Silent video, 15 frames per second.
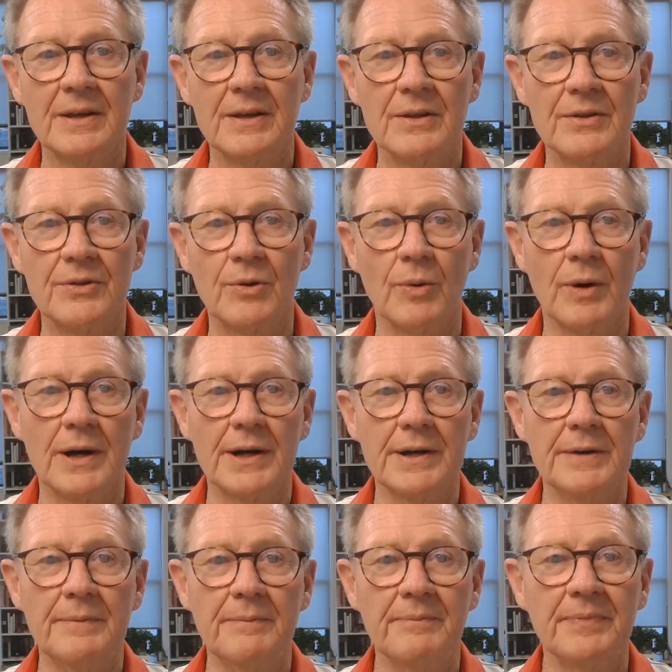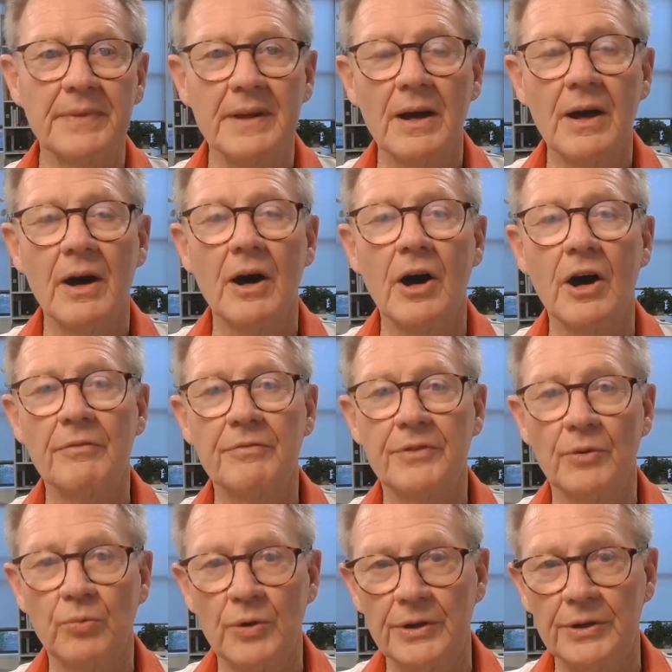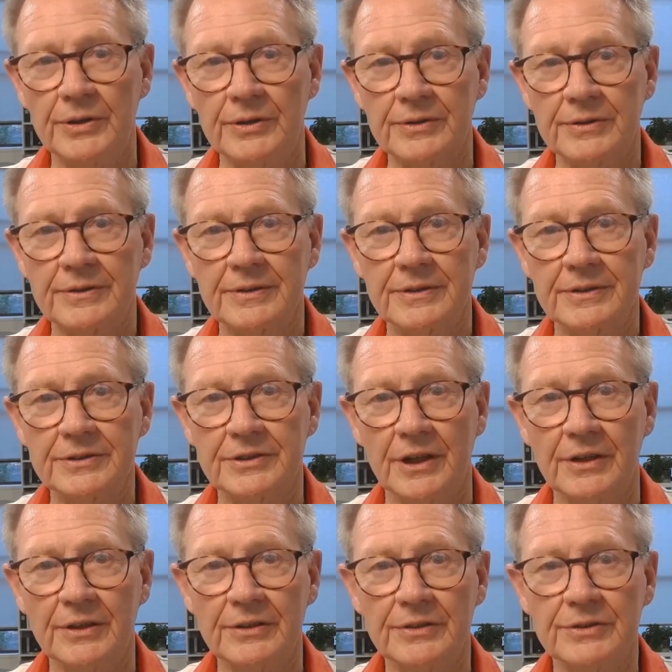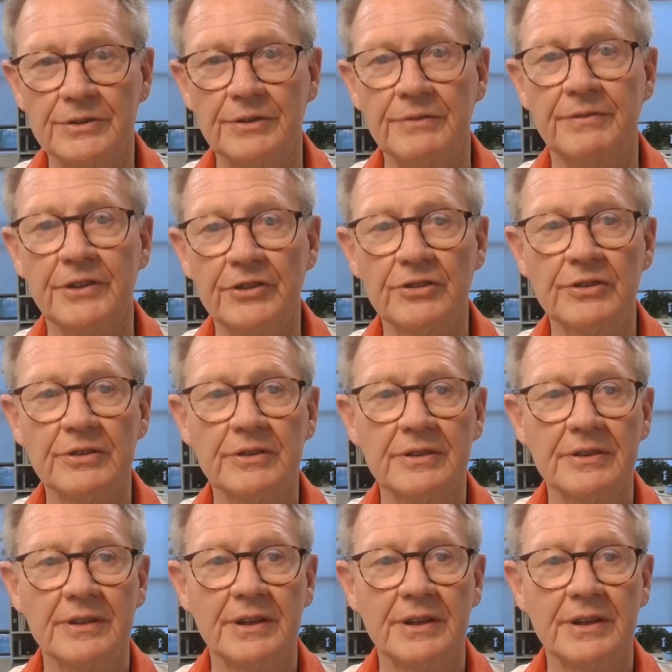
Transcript: The way of the world sows division